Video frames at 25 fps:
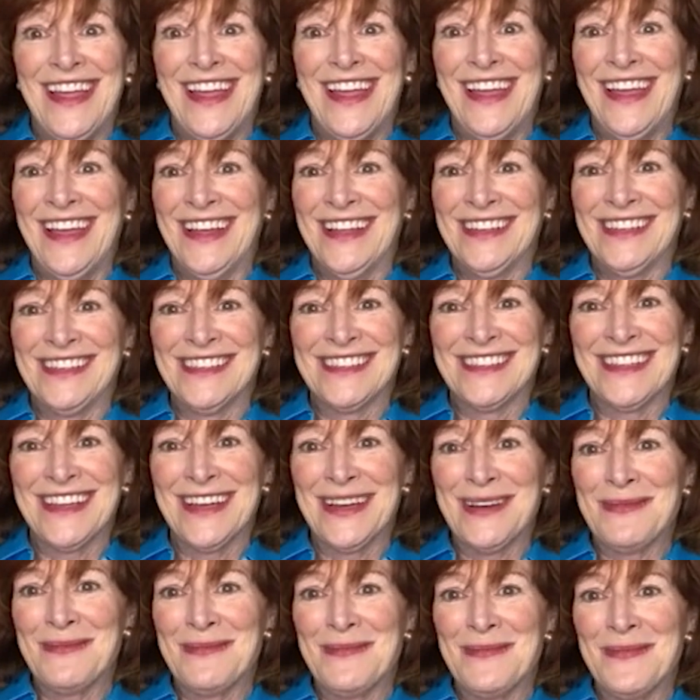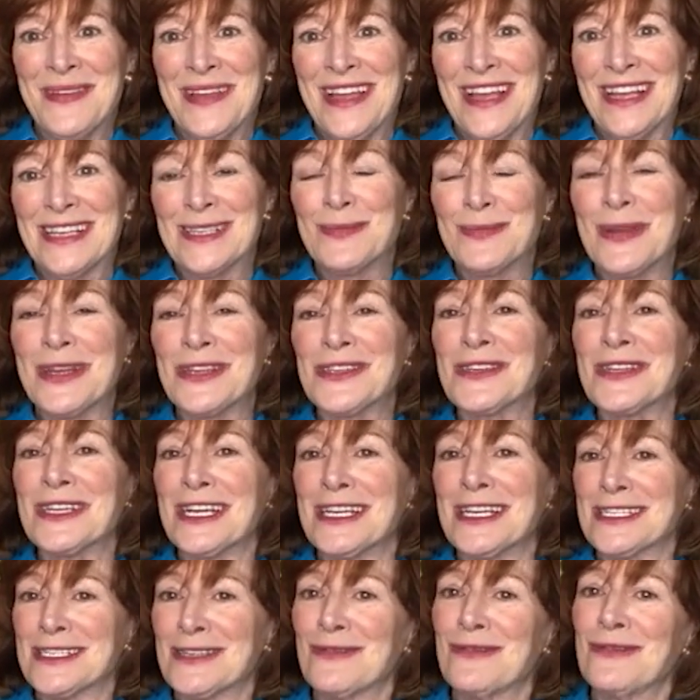And
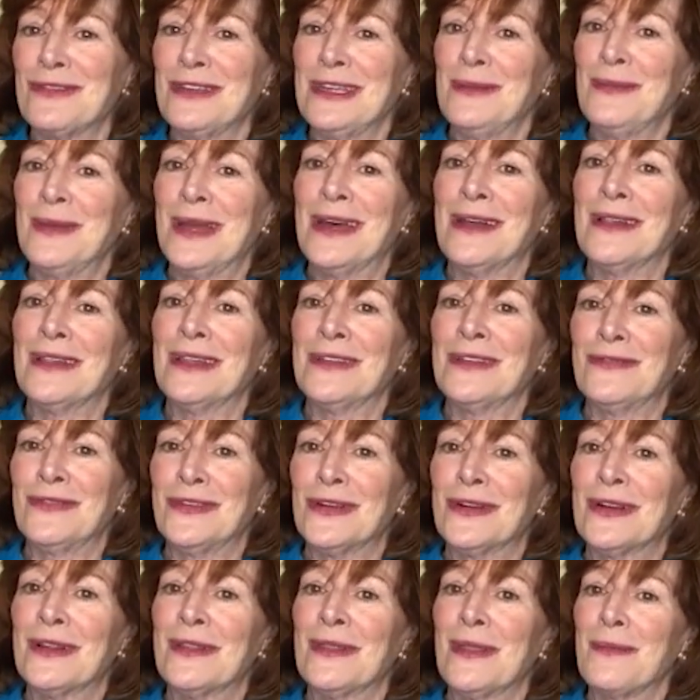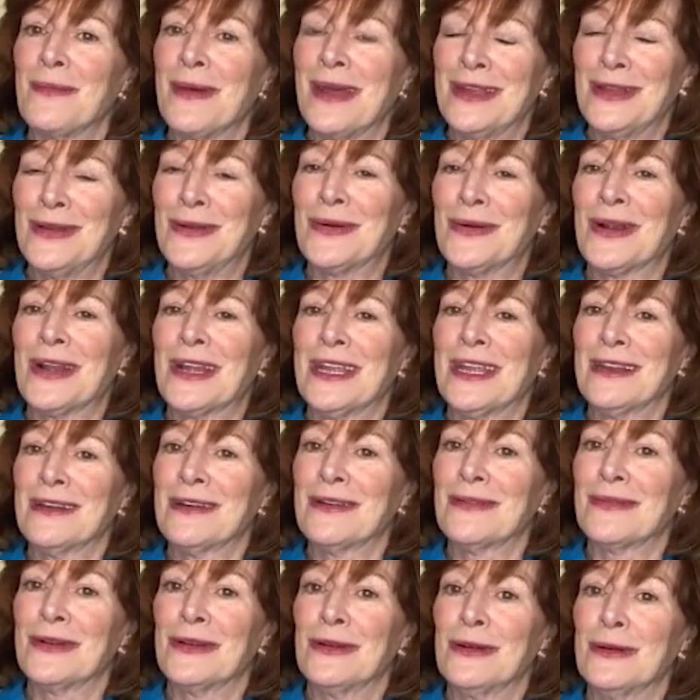especially as a female, if you're in the minority in
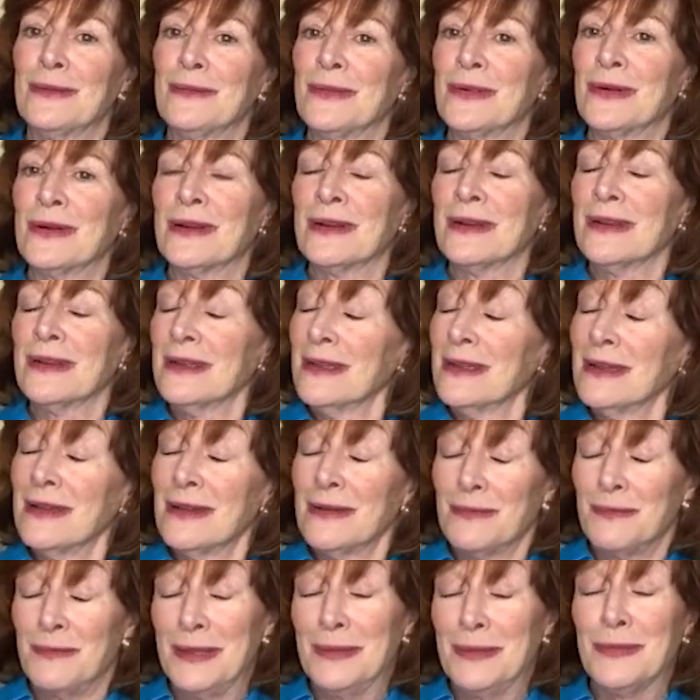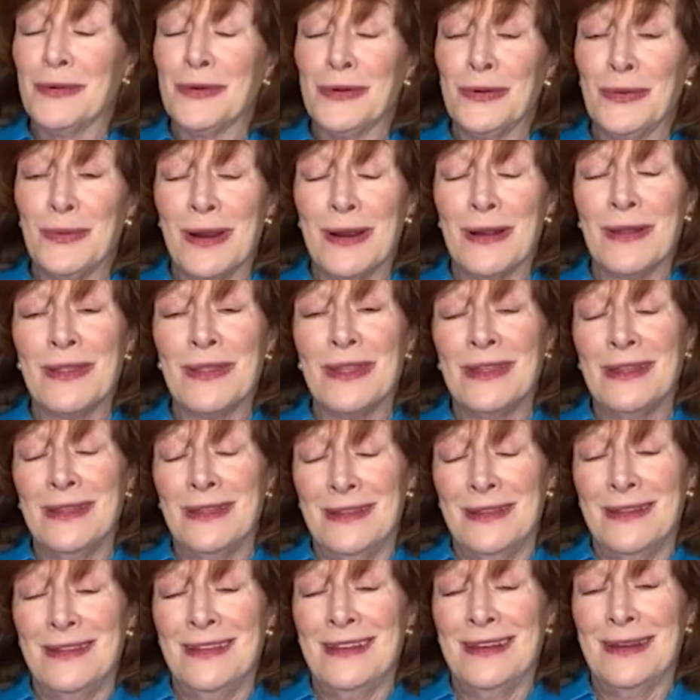a room, or people who are
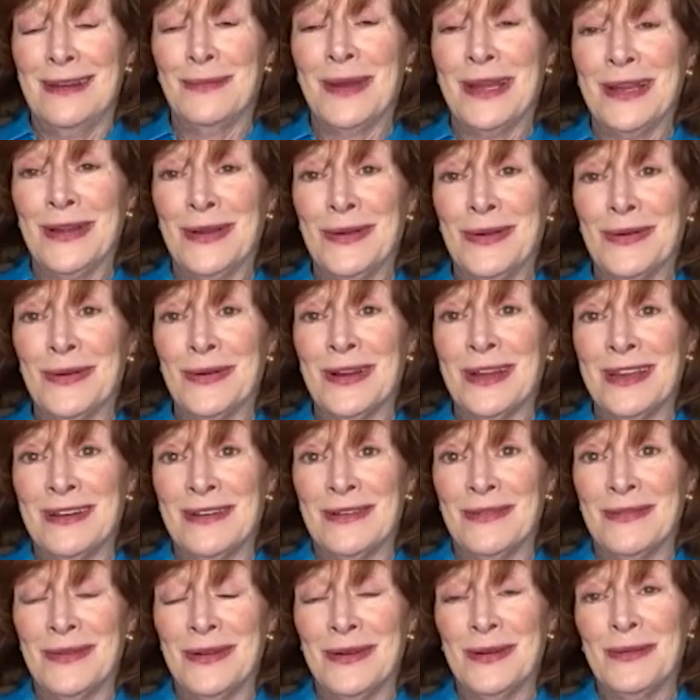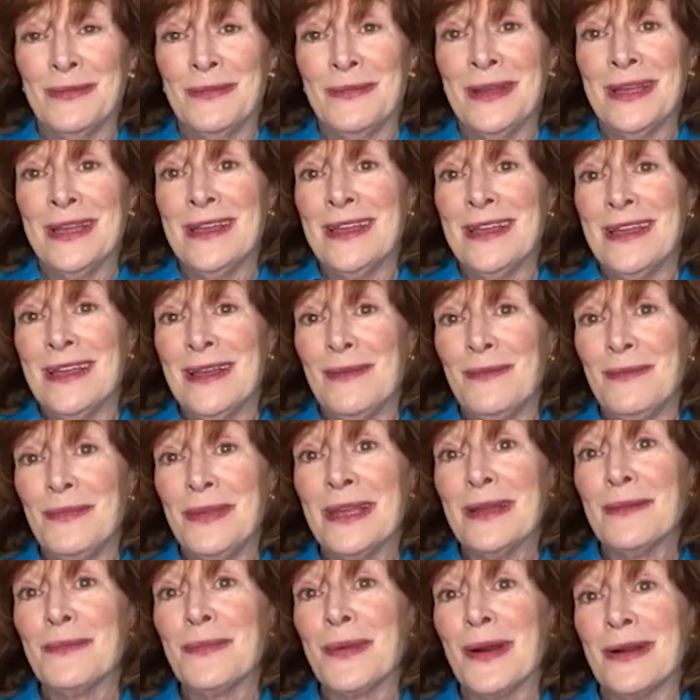in a minority in a room,
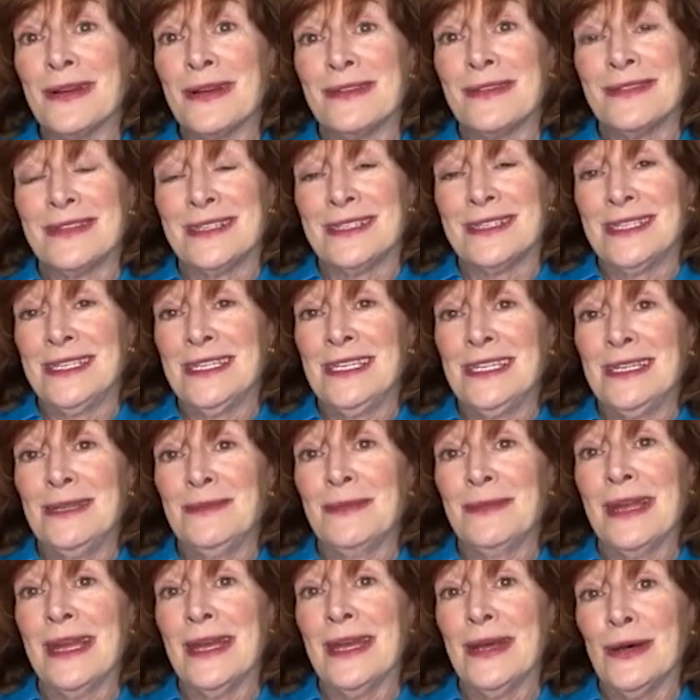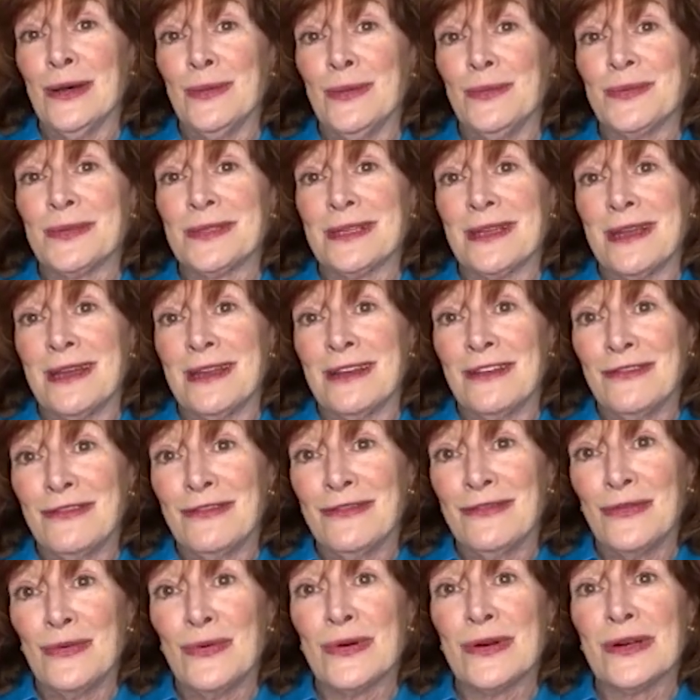being part of a team helps kind of
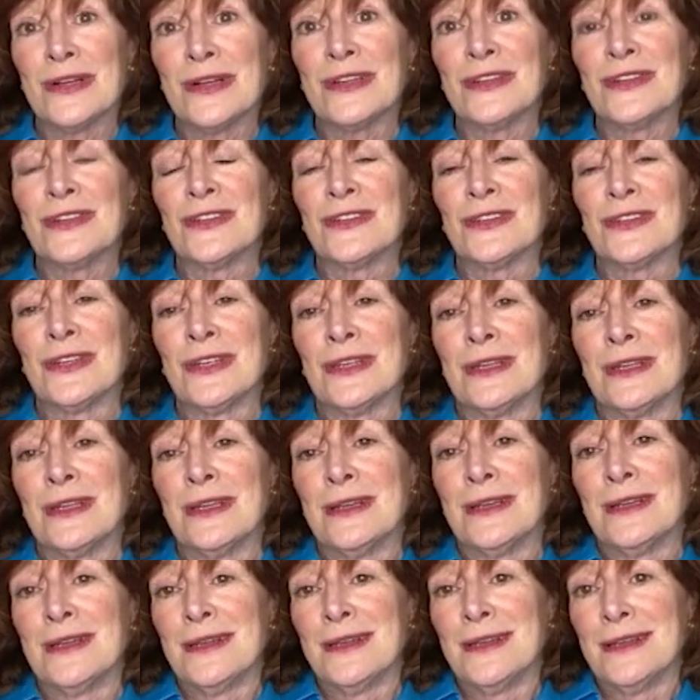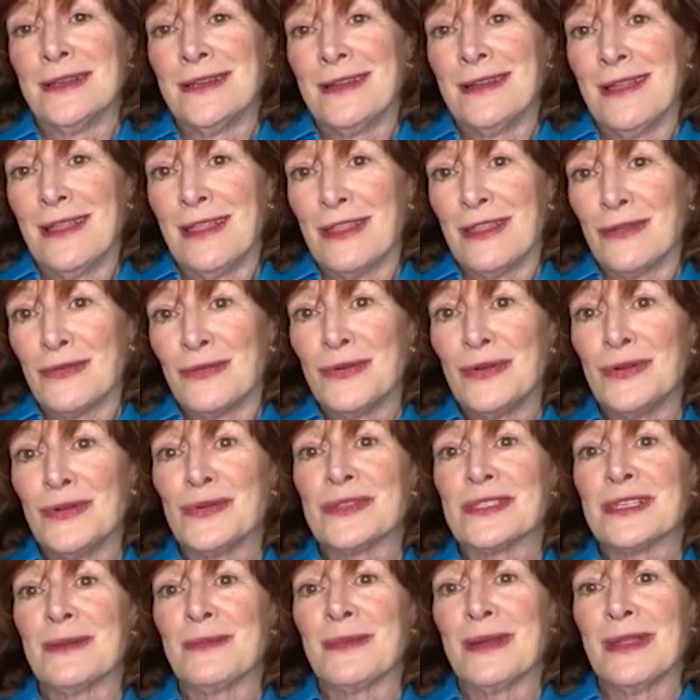forge through
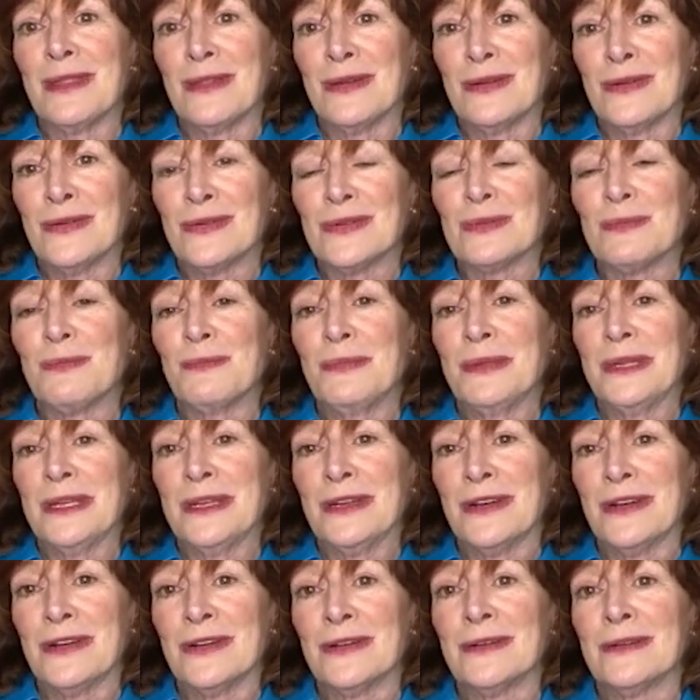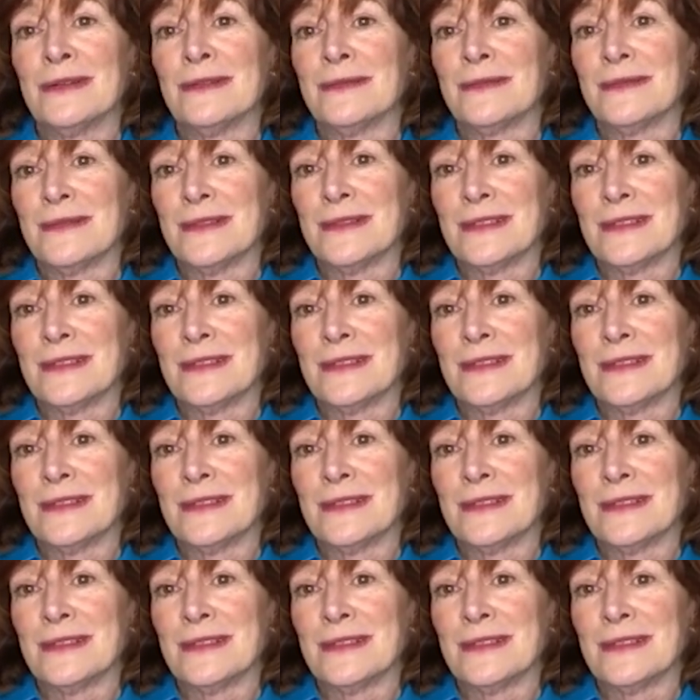some of those bigger